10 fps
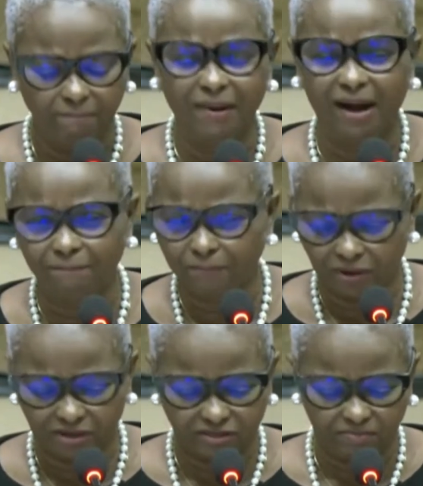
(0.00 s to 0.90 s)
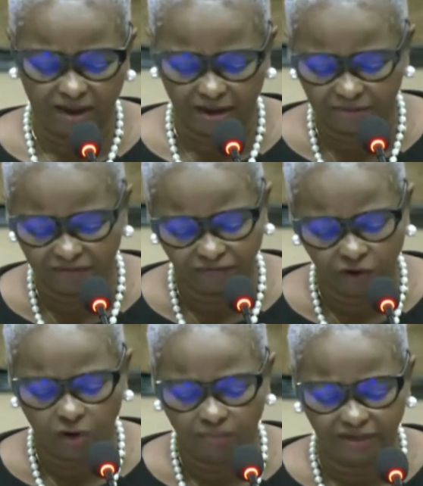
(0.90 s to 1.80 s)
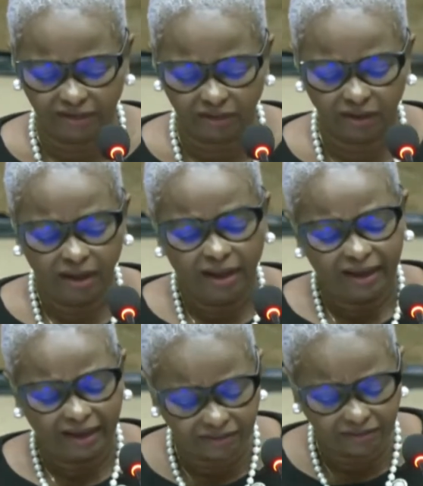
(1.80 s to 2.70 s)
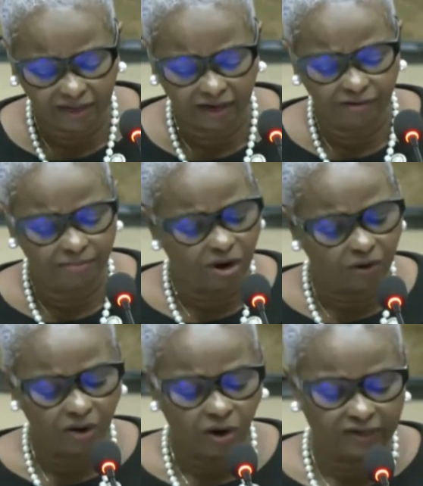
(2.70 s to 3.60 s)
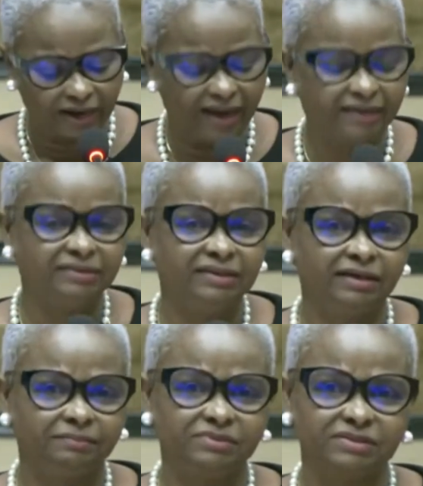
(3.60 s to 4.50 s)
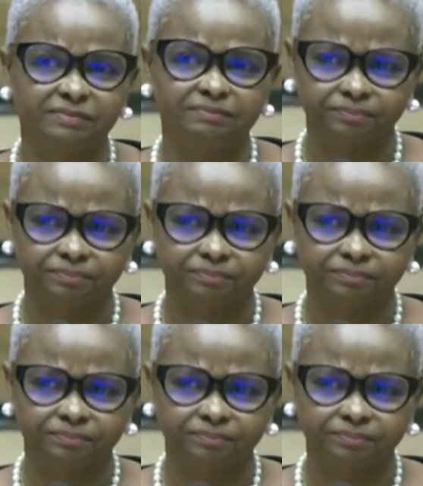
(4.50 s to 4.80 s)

Pampers, baby formula, health care, among other items.